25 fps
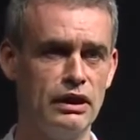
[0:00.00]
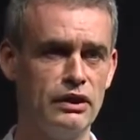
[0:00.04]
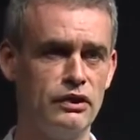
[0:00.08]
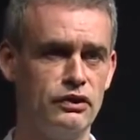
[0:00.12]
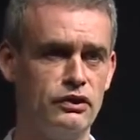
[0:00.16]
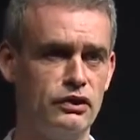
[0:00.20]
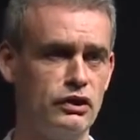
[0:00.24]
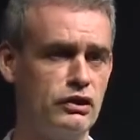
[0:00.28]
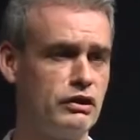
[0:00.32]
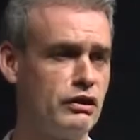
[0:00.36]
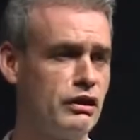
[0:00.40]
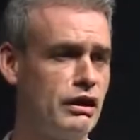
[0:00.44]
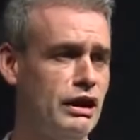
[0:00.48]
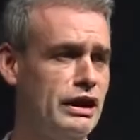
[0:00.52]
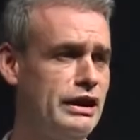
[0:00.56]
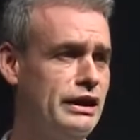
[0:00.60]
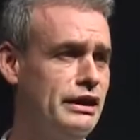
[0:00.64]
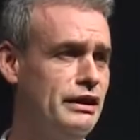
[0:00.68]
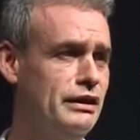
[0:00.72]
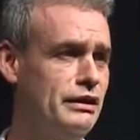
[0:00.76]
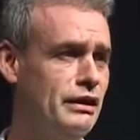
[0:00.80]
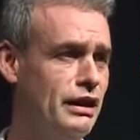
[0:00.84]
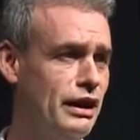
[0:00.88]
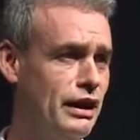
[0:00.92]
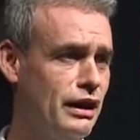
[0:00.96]

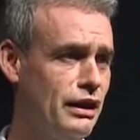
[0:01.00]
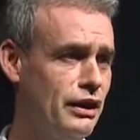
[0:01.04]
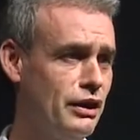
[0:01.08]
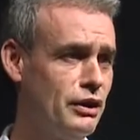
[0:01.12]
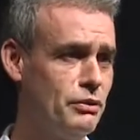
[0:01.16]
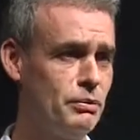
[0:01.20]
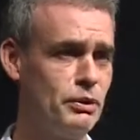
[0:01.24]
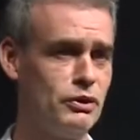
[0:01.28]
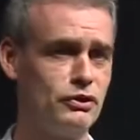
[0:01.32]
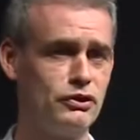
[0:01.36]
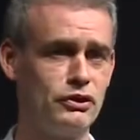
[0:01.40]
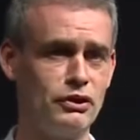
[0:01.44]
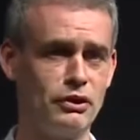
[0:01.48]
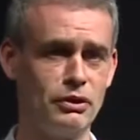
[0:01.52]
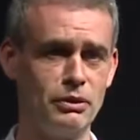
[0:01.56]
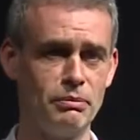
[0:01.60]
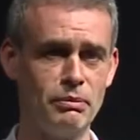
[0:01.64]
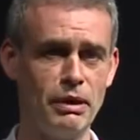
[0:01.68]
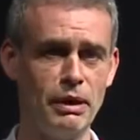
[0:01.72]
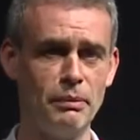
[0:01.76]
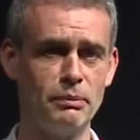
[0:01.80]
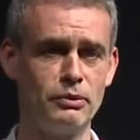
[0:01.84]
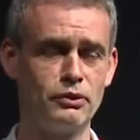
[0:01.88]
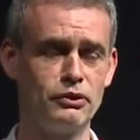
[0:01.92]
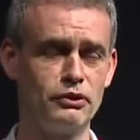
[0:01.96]
Suddenly, Commissioner
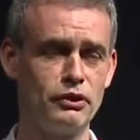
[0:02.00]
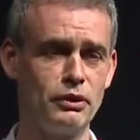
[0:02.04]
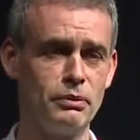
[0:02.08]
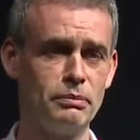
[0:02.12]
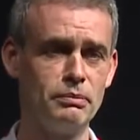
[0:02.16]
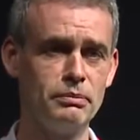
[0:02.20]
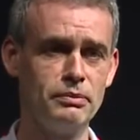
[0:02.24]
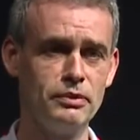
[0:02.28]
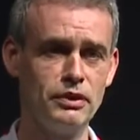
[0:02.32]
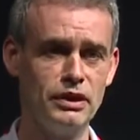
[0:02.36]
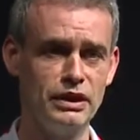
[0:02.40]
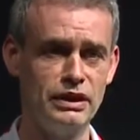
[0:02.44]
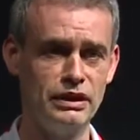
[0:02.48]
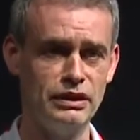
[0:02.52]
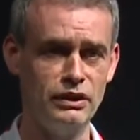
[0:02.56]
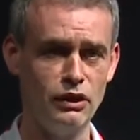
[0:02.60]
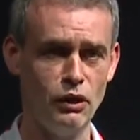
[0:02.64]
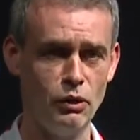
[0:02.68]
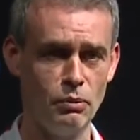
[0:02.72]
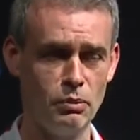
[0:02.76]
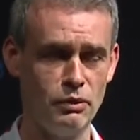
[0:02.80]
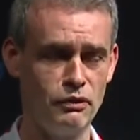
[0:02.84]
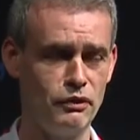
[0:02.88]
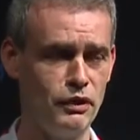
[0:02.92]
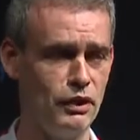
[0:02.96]
Malmström, the
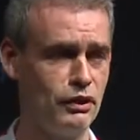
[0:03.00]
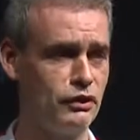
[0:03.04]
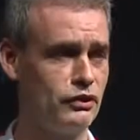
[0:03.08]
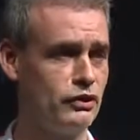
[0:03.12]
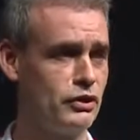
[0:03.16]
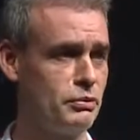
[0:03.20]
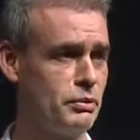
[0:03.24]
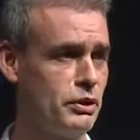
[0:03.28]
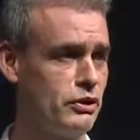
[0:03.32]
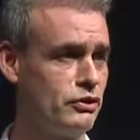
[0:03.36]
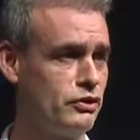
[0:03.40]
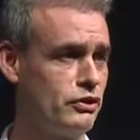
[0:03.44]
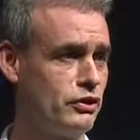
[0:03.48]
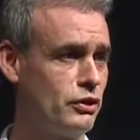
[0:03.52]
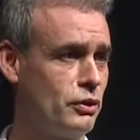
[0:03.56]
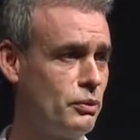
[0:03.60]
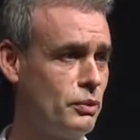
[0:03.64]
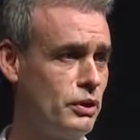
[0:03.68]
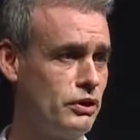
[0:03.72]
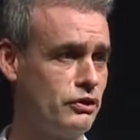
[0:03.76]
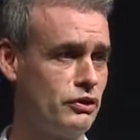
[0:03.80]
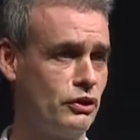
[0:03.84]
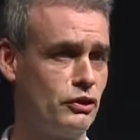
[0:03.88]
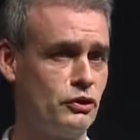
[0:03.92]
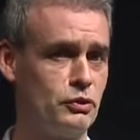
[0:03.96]
Home Affairs Commissioner,
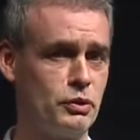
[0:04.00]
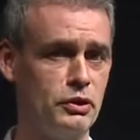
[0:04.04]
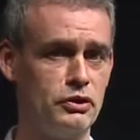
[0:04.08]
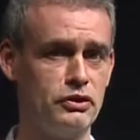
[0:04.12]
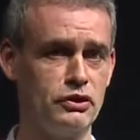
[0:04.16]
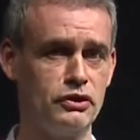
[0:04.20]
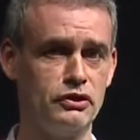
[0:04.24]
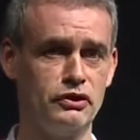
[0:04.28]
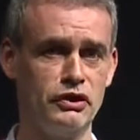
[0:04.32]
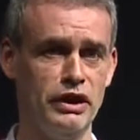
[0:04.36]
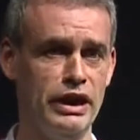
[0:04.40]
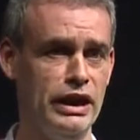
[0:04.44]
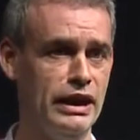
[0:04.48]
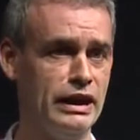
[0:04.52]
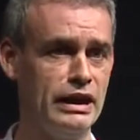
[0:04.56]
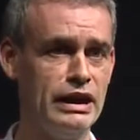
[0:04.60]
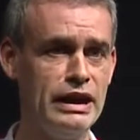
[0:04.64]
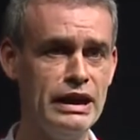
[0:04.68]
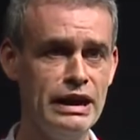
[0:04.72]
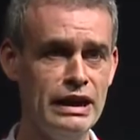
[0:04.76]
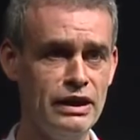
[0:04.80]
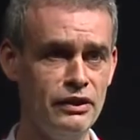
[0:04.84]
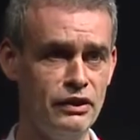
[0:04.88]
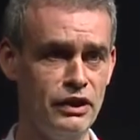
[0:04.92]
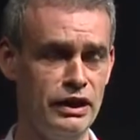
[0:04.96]
went on Twitter saying
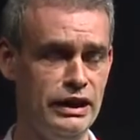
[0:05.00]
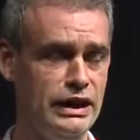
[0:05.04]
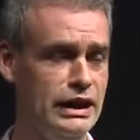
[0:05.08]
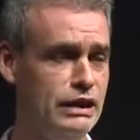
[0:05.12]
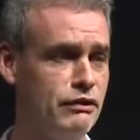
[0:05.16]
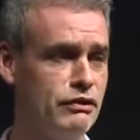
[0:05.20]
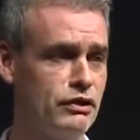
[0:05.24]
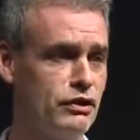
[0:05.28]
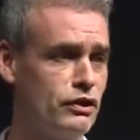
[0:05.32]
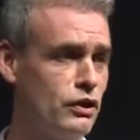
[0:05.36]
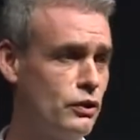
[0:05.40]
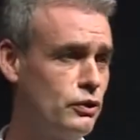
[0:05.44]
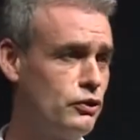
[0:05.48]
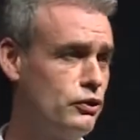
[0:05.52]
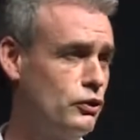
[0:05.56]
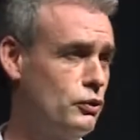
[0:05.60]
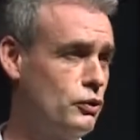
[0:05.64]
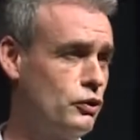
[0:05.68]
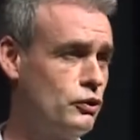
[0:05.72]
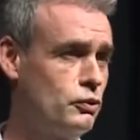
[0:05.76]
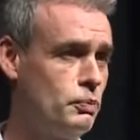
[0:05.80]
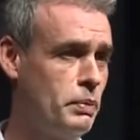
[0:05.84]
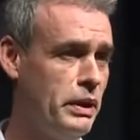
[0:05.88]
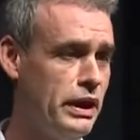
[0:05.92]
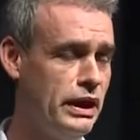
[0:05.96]
that even though she
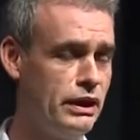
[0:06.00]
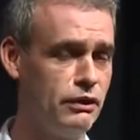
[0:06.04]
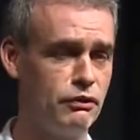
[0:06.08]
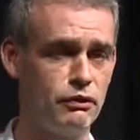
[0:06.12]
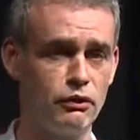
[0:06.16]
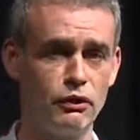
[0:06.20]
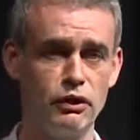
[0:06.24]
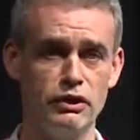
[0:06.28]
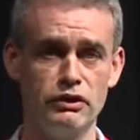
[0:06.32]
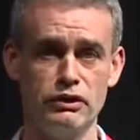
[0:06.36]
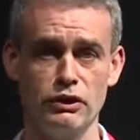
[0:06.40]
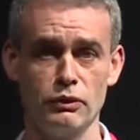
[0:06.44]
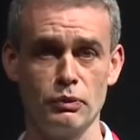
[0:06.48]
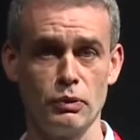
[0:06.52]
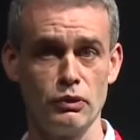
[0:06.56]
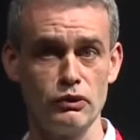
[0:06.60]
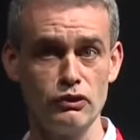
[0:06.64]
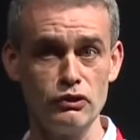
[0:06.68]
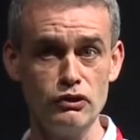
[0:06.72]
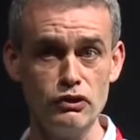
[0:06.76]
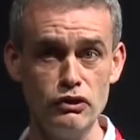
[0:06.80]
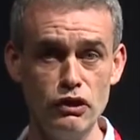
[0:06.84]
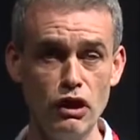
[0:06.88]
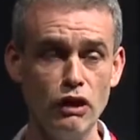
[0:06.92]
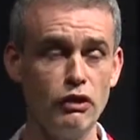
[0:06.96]
was paying for it, it was
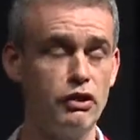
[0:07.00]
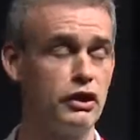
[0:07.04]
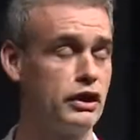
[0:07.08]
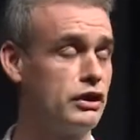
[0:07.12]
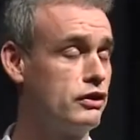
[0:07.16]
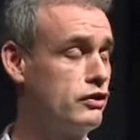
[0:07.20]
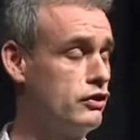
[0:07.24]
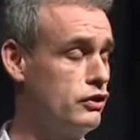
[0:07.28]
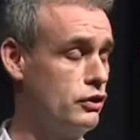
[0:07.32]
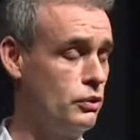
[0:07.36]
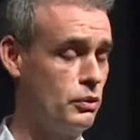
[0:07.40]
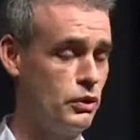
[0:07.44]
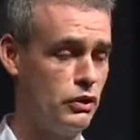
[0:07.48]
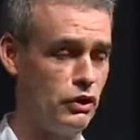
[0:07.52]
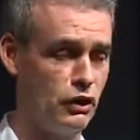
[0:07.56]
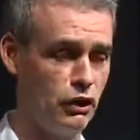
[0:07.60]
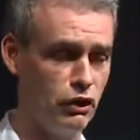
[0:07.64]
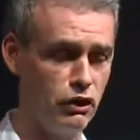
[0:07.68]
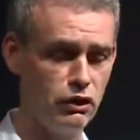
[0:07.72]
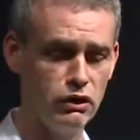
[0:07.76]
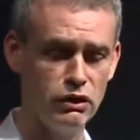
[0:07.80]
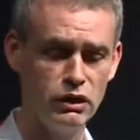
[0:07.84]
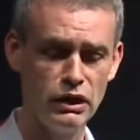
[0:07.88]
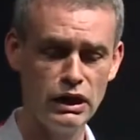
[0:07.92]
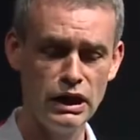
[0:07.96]
nothing to do with
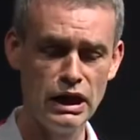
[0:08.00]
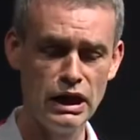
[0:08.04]
her.